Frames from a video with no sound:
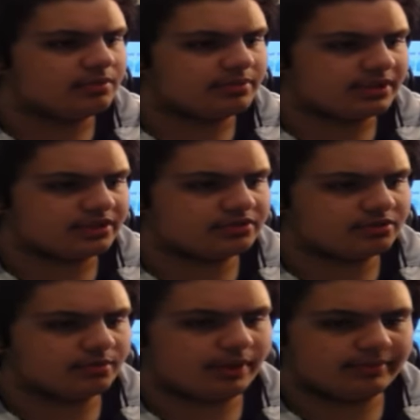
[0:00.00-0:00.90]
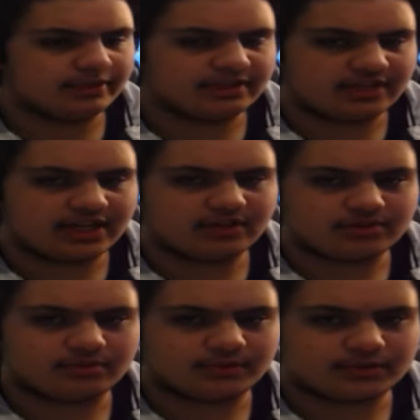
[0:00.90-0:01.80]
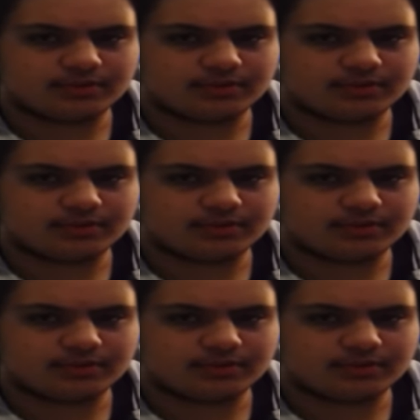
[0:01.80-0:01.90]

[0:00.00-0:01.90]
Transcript: because the Republicans hate her so much,